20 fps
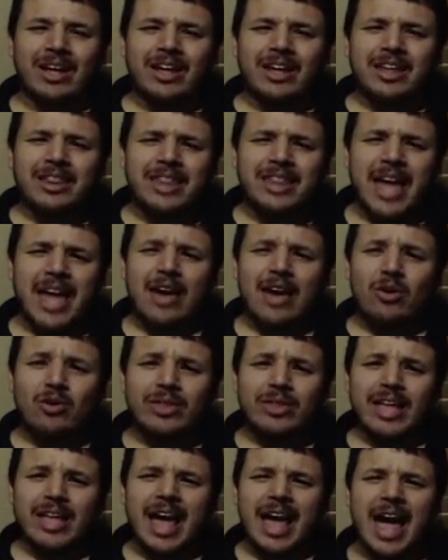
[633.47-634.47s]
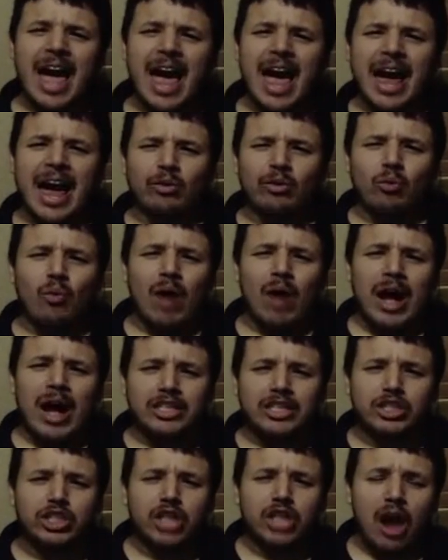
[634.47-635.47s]
they only had
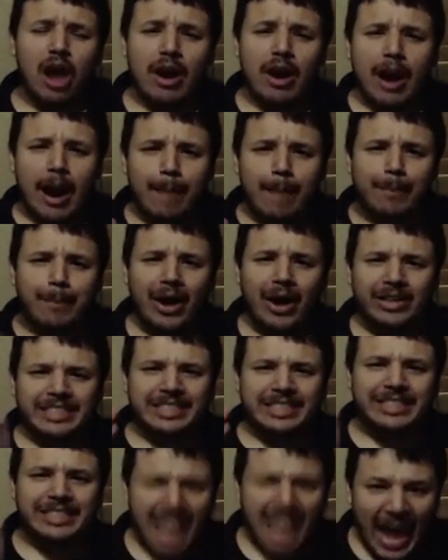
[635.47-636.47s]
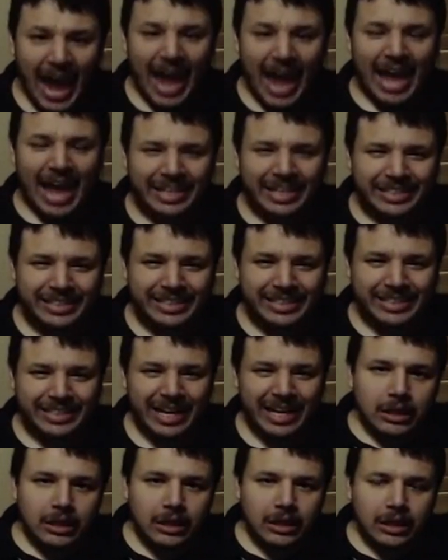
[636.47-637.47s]
one juror per state!
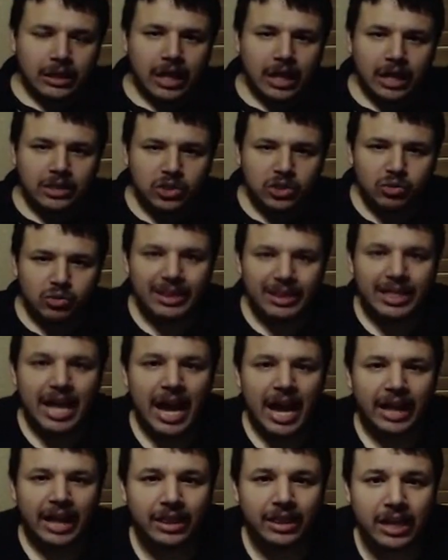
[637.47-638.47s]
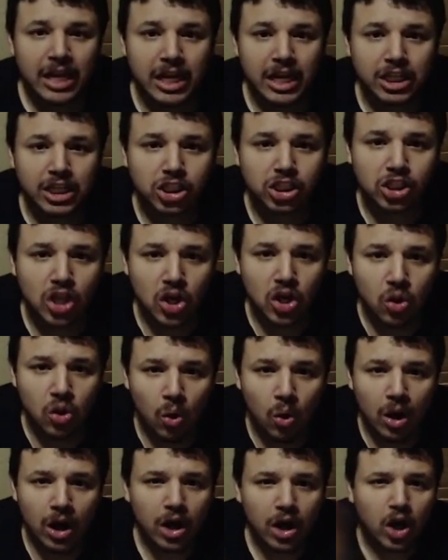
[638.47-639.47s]
Guess what that leads
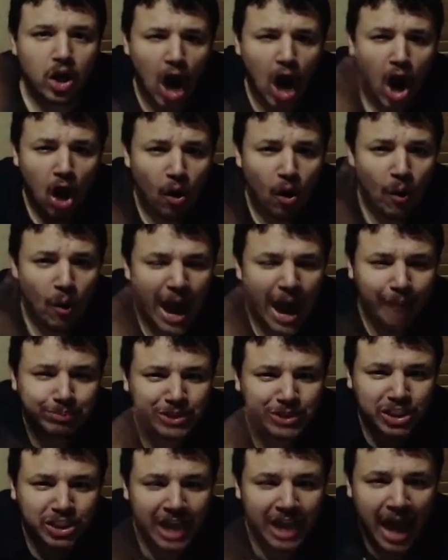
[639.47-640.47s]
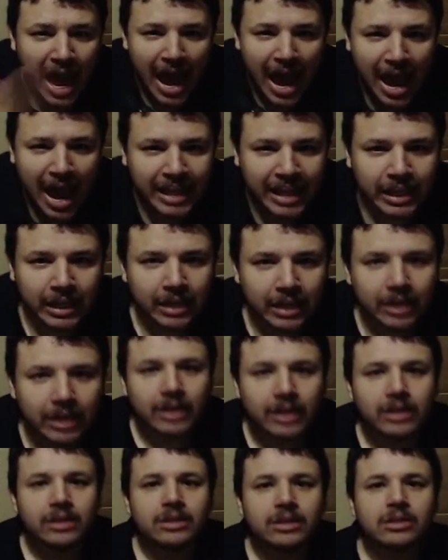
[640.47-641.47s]
to? Corruption!
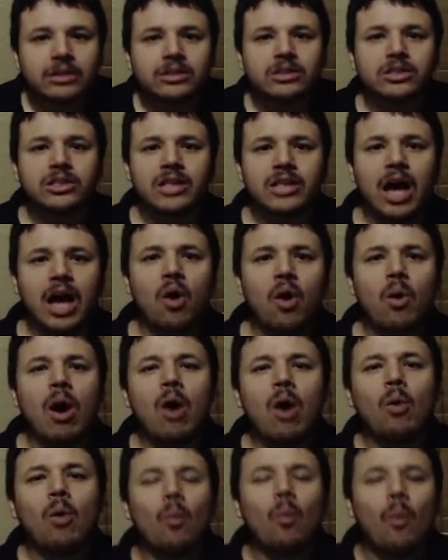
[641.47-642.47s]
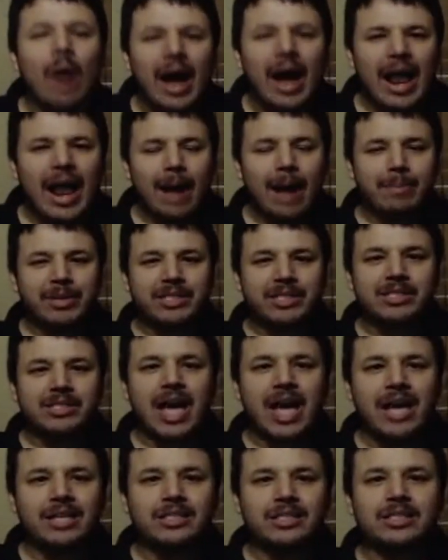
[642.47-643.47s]
So, what happens
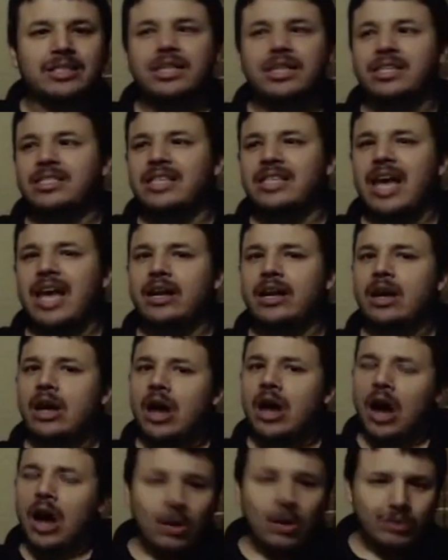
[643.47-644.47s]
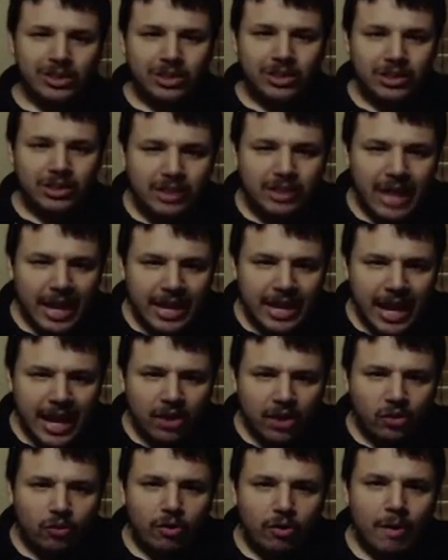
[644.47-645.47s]
next? They decide, oh, we're just getting
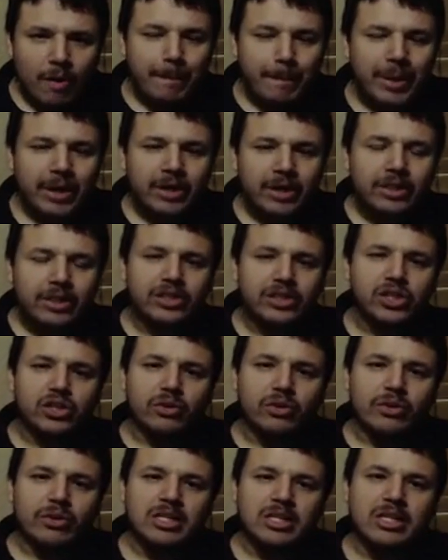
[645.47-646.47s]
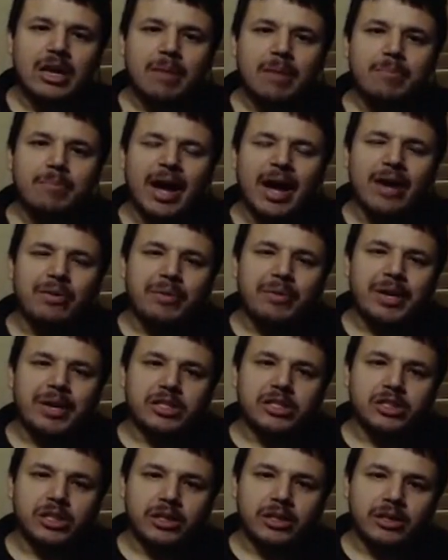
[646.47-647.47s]
that group, the juries, by
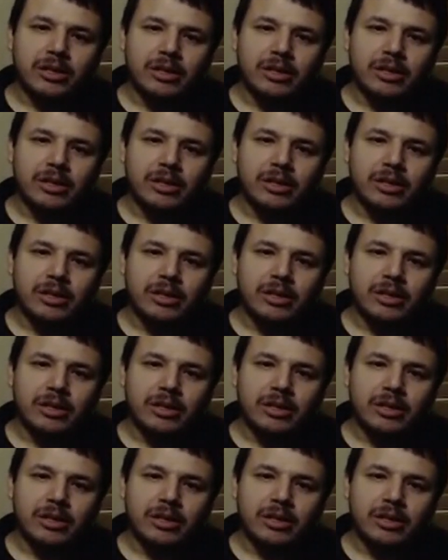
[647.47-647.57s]
region,